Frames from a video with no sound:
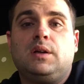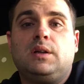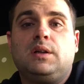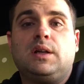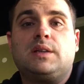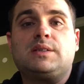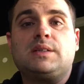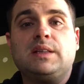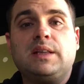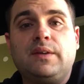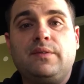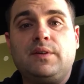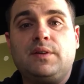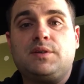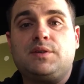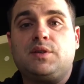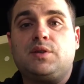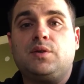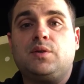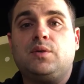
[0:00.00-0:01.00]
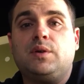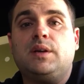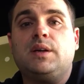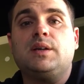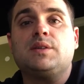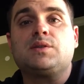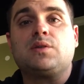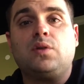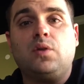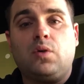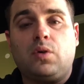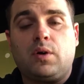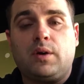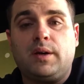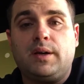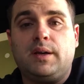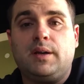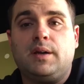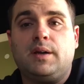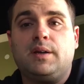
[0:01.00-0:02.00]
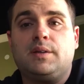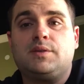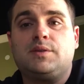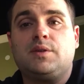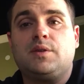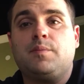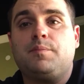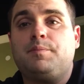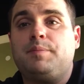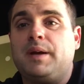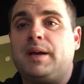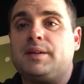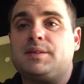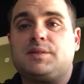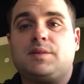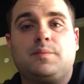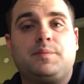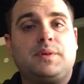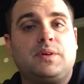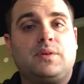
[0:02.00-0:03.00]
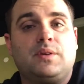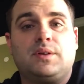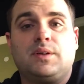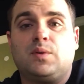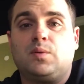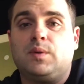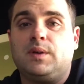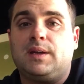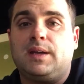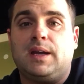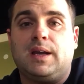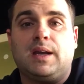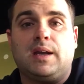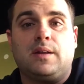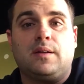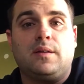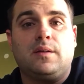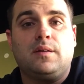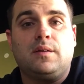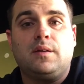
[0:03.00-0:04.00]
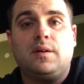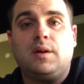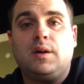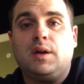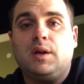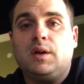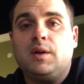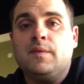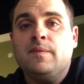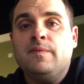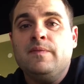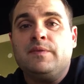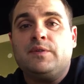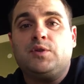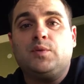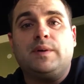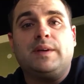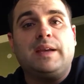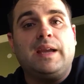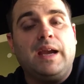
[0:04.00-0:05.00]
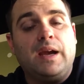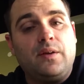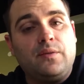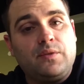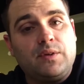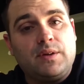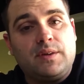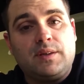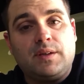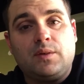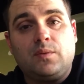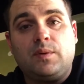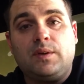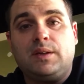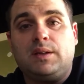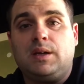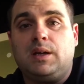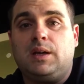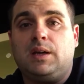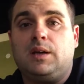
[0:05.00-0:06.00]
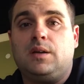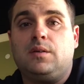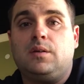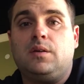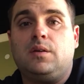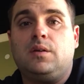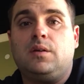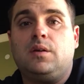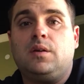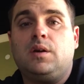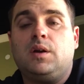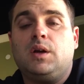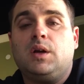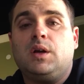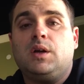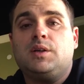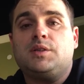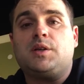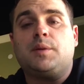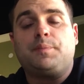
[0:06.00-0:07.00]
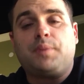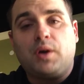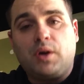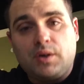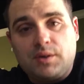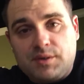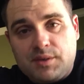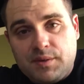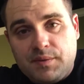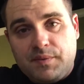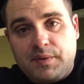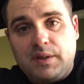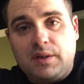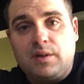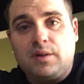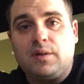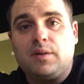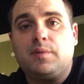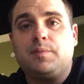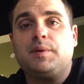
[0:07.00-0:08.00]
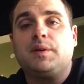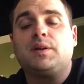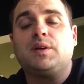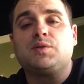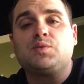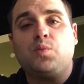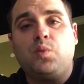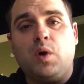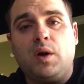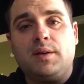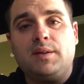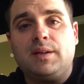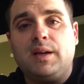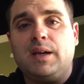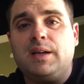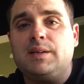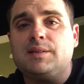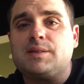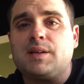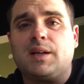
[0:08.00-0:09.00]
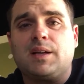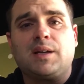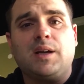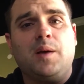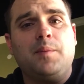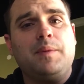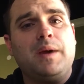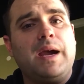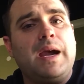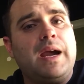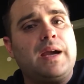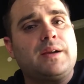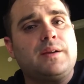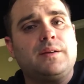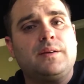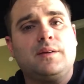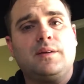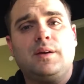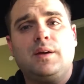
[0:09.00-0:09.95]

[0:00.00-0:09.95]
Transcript: Let's live it to His glory and to the best ability that we can, doing everything we can to persevere, because one day He's going to come back.